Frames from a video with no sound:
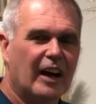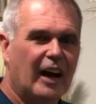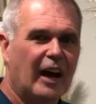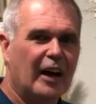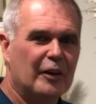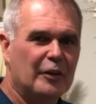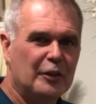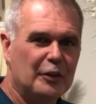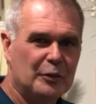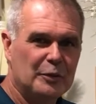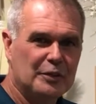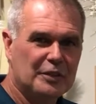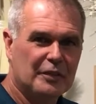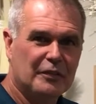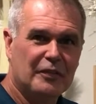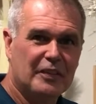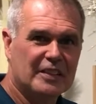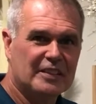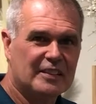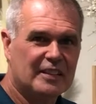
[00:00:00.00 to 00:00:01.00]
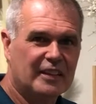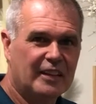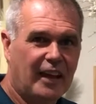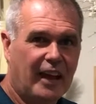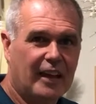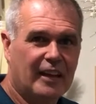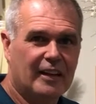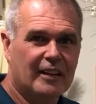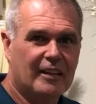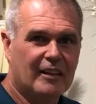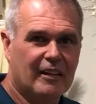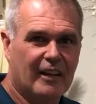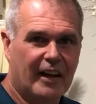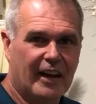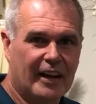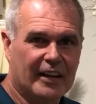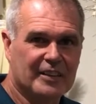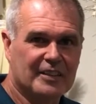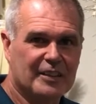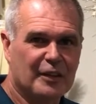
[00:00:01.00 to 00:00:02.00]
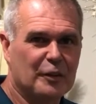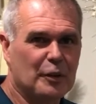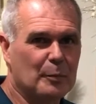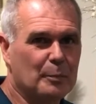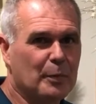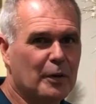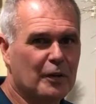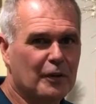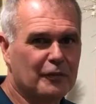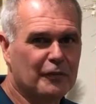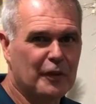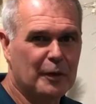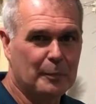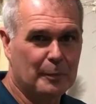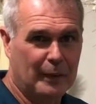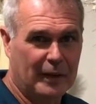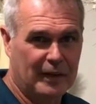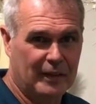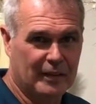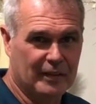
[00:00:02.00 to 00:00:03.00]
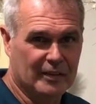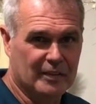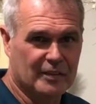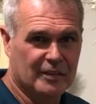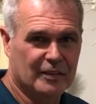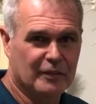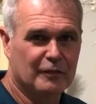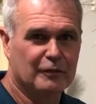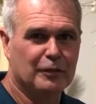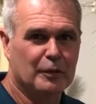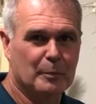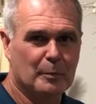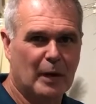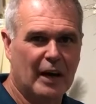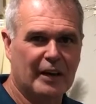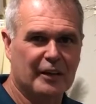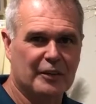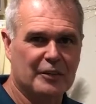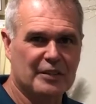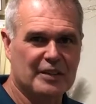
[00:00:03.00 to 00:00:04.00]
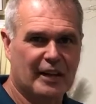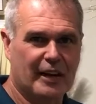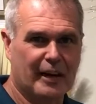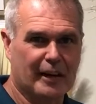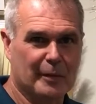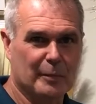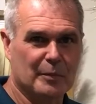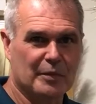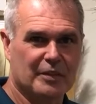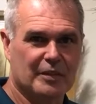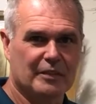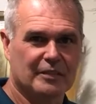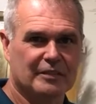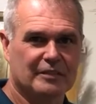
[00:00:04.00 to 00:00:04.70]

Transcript: Our new sophisticated clocks are the perfect piece for modern times.